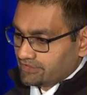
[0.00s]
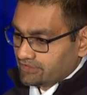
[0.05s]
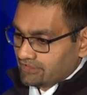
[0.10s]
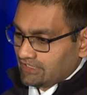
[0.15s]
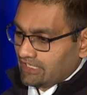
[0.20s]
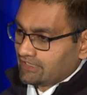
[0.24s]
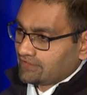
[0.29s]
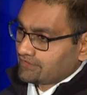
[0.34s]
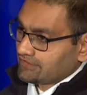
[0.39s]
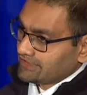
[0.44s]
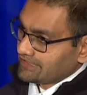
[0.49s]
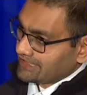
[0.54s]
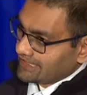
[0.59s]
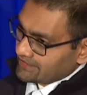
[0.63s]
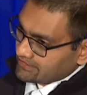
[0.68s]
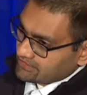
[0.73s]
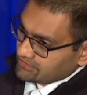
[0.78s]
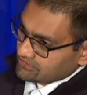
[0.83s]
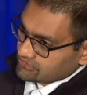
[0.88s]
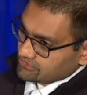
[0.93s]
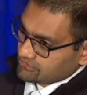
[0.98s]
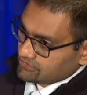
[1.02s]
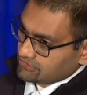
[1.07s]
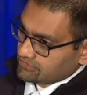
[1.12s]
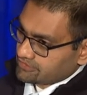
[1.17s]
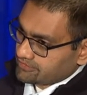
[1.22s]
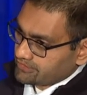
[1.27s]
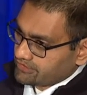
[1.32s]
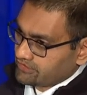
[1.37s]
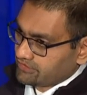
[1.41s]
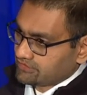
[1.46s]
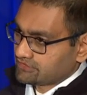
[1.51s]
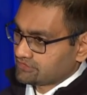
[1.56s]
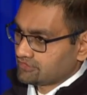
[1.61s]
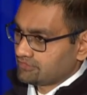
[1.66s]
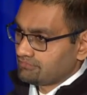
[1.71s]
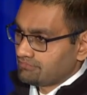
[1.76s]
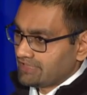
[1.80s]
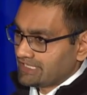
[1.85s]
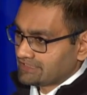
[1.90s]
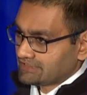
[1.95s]
not only get the score but also
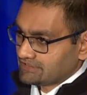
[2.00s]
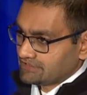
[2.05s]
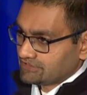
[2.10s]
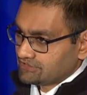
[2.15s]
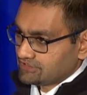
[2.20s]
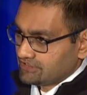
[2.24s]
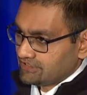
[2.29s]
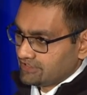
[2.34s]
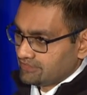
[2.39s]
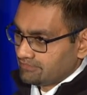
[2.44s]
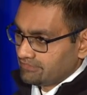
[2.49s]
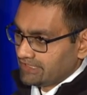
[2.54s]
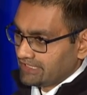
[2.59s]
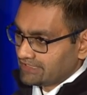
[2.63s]
message them